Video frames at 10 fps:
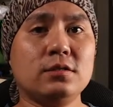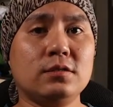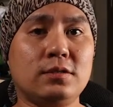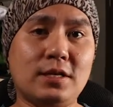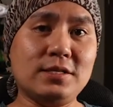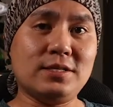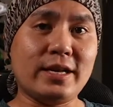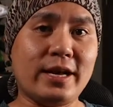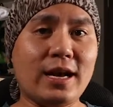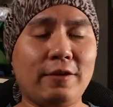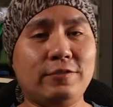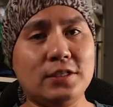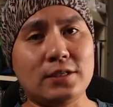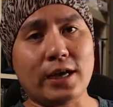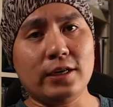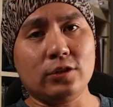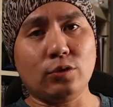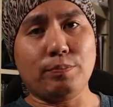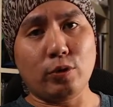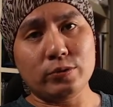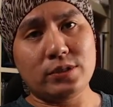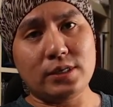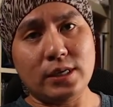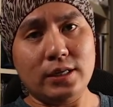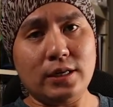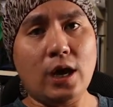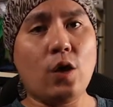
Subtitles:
Since then, I've decided to proceed